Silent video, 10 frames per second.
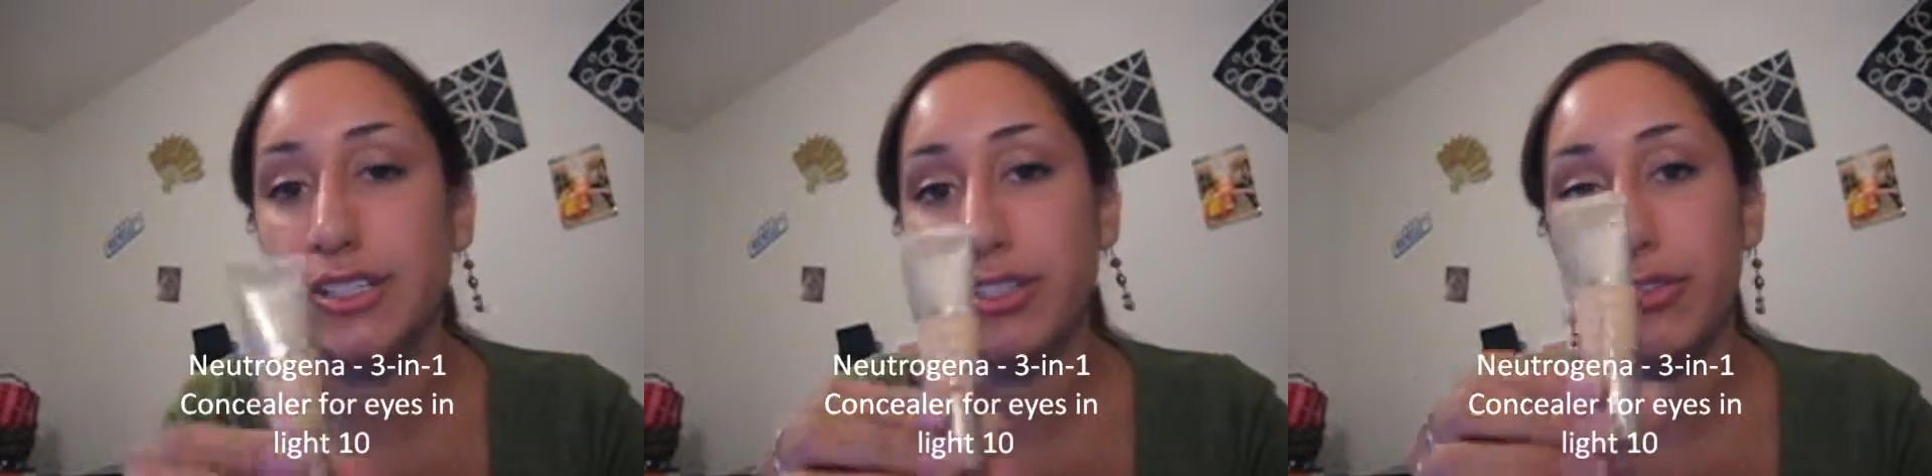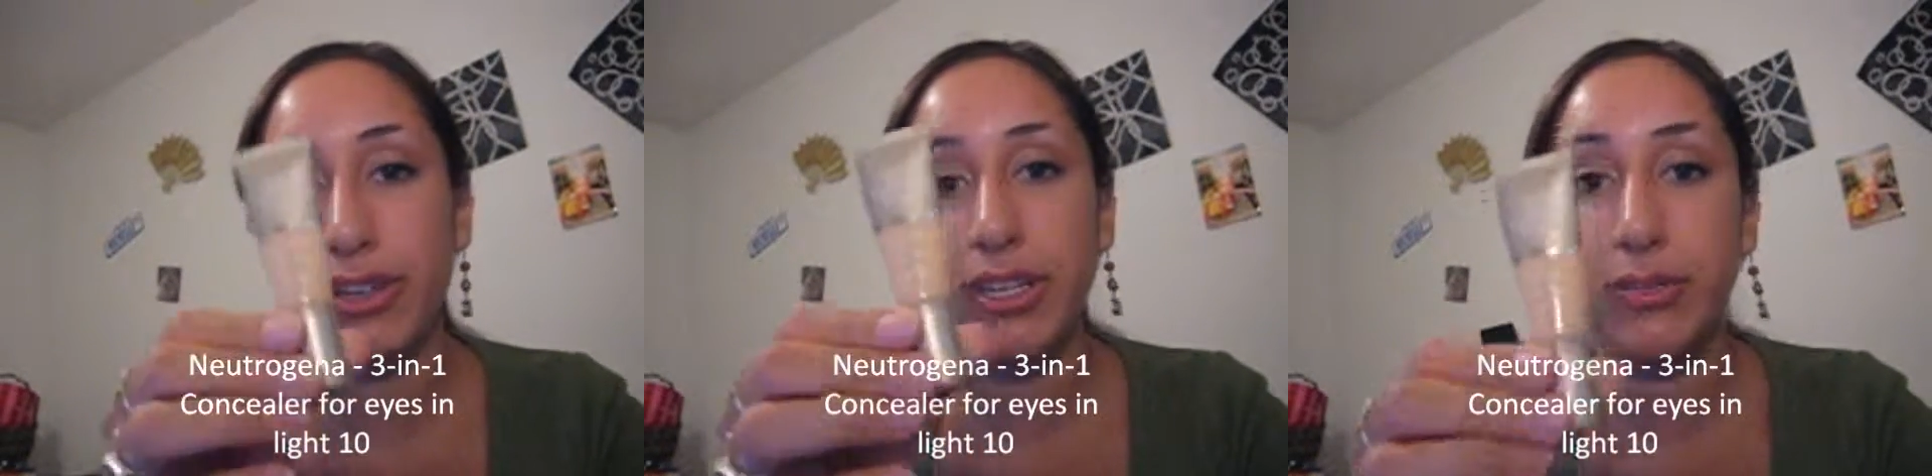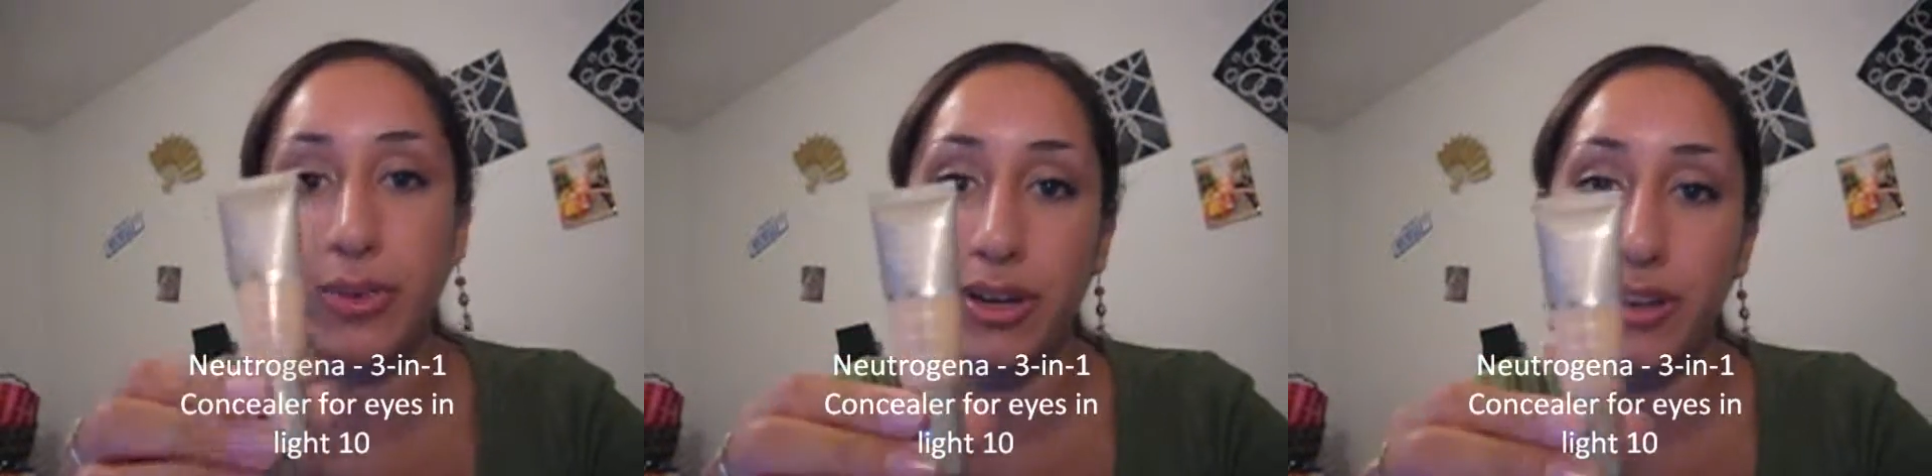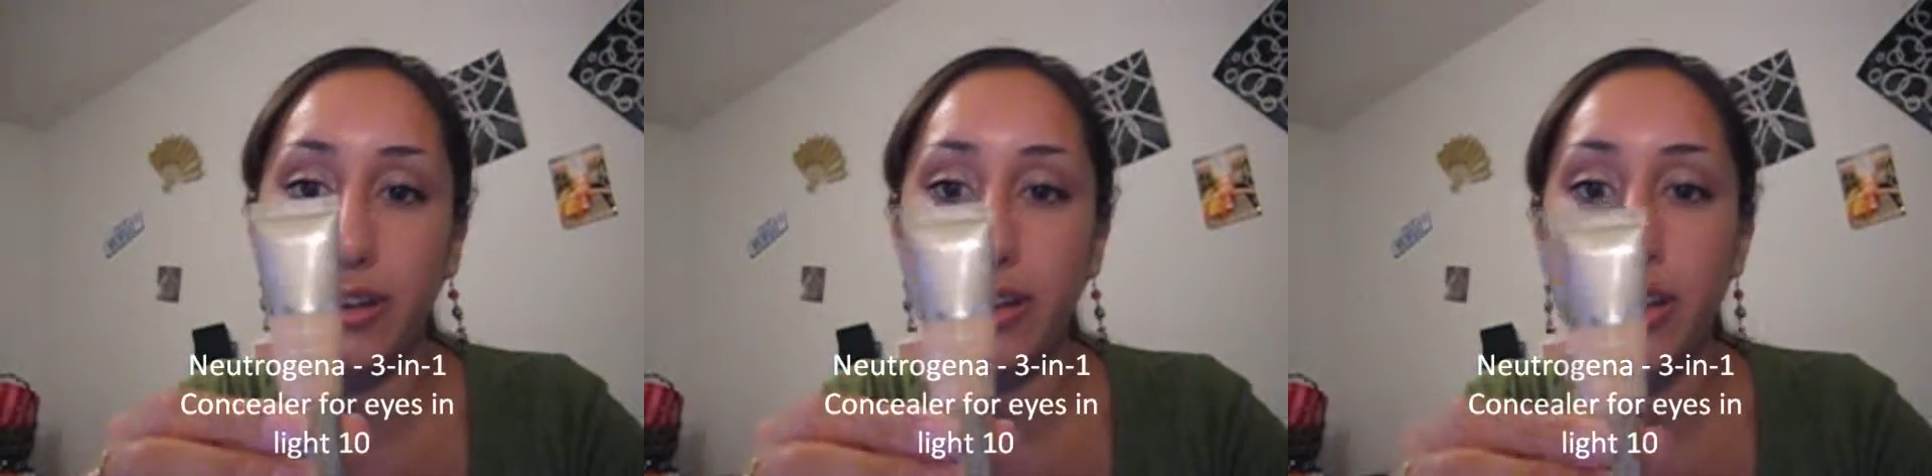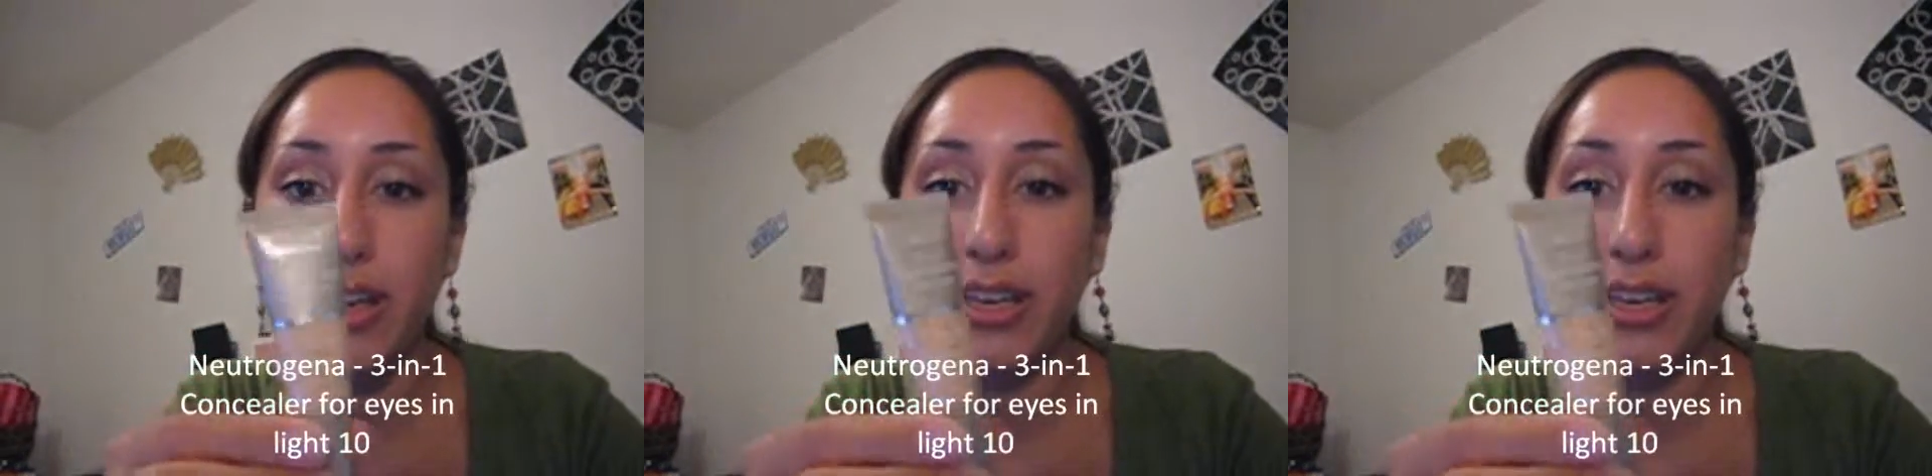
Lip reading: It's 3-in-1